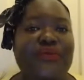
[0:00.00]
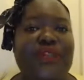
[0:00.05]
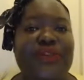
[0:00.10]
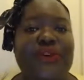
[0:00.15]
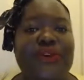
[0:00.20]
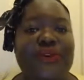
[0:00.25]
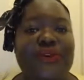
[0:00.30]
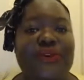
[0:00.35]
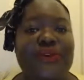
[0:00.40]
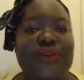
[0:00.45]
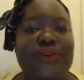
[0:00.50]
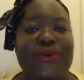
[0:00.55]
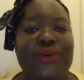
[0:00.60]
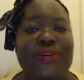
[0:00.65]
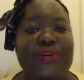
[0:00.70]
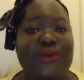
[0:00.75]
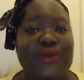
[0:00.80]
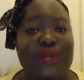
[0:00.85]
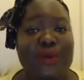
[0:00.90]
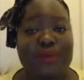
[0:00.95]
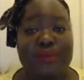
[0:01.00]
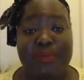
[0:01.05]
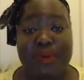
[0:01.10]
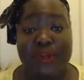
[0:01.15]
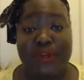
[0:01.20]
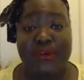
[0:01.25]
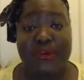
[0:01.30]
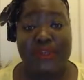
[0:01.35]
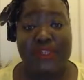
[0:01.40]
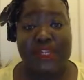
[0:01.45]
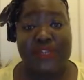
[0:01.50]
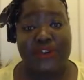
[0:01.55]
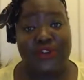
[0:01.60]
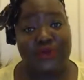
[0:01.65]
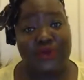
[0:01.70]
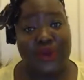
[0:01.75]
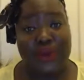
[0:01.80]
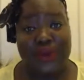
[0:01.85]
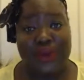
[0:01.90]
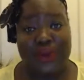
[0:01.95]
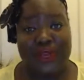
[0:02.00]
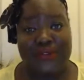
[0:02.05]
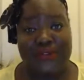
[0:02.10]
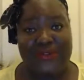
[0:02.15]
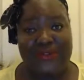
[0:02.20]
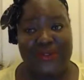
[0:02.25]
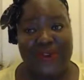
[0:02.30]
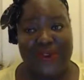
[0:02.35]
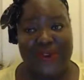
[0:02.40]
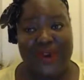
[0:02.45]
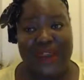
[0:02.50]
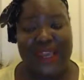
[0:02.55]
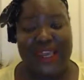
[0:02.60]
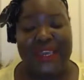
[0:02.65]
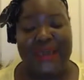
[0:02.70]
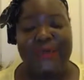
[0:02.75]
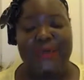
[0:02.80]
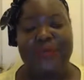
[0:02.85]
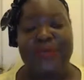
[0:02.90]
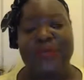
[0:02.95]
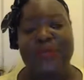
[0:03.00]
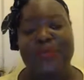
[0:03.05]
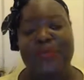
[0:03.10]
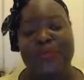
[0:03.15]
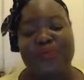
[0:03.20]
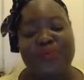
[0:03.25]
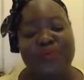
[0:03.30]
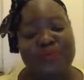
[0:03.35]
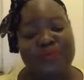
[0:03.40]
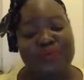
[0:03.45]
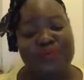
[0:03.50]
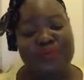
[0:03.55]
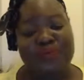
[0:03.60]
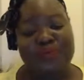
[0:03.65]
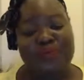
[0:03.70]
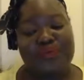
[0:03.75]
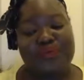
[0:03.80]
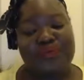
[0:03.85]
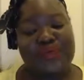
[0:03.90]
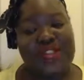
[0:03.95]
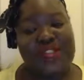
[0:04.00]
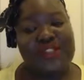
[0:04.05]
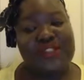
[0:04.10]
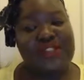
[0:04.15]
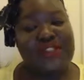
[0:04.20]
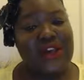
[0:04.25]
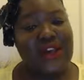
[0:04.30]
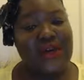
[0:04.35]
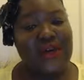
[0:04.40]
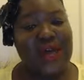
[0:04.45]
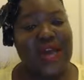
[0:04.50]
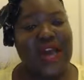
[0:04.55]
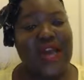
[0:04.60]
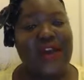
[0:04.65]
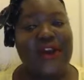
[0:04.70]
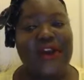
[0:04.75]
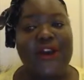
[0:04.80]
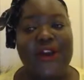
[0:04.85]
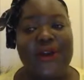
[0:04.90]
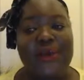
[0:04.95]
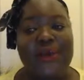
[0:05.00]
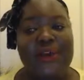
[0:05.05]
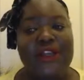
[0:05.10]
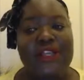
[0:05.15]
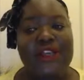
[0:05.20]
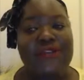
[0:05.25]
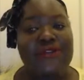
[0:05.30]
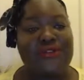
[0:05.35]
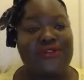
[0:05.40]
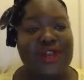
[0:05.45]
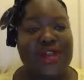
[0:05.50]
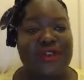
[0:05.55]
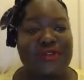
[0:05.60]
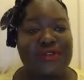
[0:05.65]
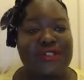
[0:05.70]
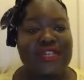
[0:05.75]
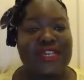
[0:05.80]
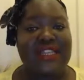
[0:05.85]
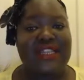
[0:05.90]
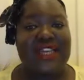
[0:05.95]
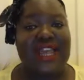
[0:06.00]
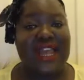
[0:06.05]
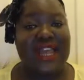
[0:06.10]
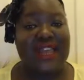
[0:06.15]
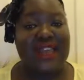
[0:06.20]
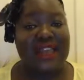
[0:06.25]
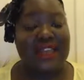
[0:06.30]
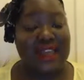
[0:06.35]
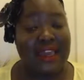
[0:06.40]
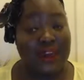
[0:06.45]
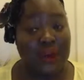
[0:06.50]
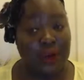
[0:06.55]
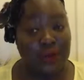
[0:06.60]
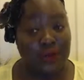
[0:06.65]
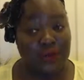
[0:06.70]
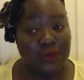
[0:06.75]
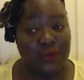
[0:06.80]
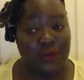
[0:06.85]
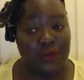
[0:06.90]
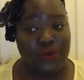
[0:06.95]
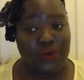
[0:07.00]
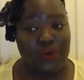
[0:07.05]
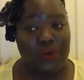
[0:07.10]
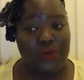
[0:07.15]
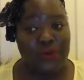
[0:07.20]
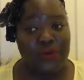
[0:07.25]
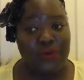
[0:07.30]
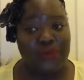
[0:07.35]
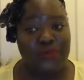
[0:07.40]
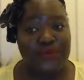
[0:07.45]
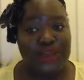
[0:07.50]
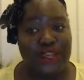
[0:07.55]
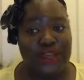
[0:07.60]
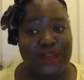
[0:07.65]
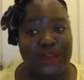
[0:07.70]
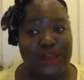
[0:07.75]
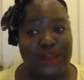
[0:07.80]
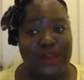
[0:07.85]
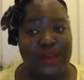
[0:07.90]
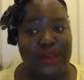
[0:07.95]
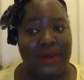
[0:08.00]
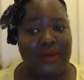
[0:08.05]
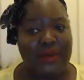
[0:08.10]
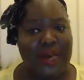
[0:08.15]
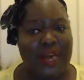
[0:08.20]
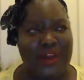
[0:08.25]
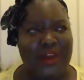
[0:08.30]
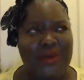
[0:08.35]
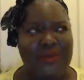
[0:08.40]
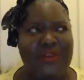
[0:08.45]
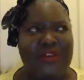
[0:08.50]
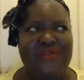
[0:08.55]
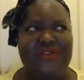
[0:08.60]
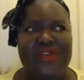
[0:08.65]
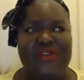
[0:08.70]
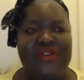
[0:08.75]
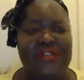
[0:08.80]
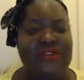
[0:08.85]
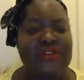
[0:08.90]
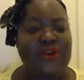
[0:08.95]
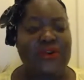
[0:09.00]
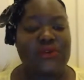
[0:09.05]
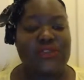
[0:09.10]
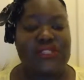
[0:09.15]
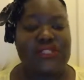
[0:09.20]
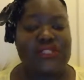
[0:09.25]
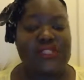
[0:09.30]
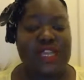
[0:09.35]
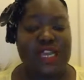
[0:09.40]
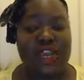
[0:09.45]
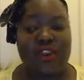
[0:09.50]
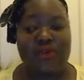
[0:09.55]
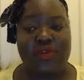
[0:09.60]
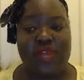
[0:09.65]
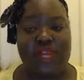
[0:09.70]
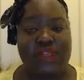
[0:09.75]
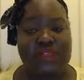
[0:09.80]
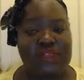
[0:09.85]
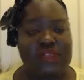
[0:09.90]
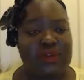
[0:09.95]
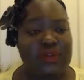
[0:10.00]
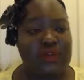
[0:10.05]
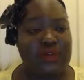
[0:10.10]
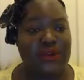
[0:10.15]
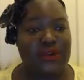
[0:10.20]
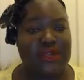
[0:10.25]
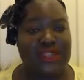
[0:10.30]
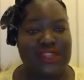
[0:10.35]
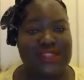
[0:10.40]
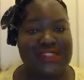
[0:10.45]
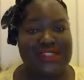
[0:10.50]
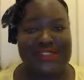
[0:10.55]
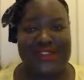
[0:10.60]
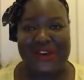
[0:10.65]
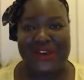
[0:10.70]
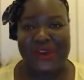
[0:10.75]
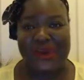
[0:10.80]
who you can build and grow with. All right. So I hope you found that helpful. I hope you found this whole series, to be honest,